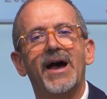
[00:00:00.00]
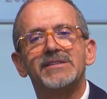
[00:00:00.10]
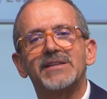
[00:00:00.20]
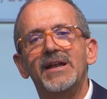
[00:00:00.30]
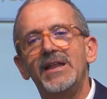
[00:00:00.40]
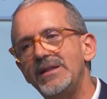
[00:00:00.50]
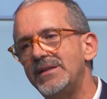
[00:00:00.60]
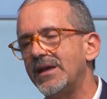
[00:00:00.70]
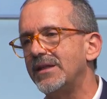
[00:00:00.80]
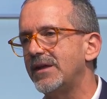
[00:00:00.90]
as a
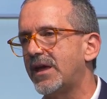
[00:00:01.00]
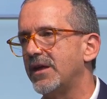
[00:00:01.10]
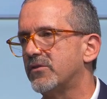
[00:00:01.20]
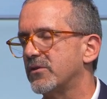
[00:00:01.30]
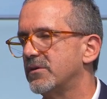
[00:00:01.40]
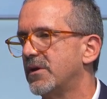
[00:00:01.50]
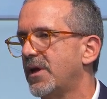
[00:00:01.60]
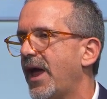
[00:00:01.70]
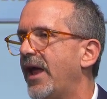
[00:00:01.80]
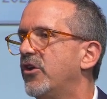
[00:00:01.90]
leading indicator
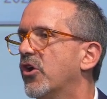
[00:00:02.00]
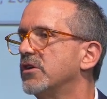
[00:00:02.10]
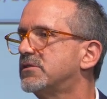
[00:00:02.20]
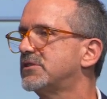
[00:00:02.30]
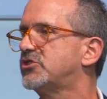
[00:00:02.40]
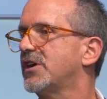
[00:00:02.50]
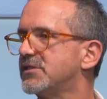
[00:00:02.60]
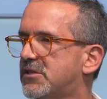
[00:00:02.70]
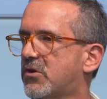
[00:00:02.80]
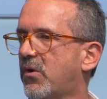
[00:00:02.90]
and not
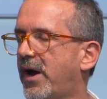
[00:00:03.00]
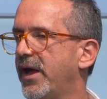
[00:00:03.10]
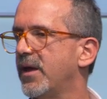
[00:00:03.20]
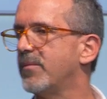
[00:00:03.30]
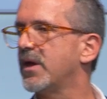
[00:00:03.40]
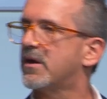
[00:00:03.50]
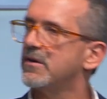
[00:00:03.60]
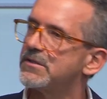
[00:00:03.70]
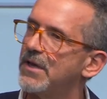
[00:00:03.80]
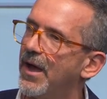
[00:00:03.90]
just crying
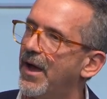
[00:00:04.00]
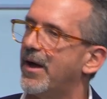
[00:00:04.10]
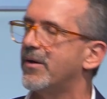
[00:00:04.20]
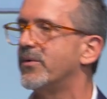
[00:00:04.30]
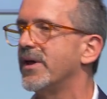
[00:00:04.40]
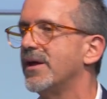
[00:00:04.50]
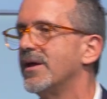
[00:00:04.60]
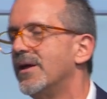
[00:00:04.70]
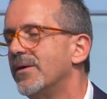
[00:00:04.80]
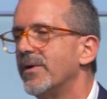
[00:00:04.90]
because
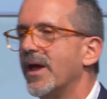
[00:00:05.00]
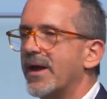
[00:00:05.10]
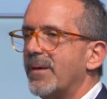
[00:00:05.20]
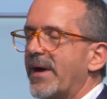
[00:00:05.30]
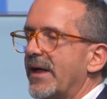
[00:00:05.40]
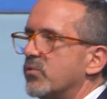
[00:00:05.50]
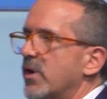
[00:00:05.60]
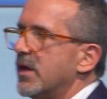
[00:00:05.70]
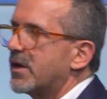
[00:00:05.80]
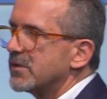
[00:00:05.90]
we had a bad
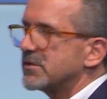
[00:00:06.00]
week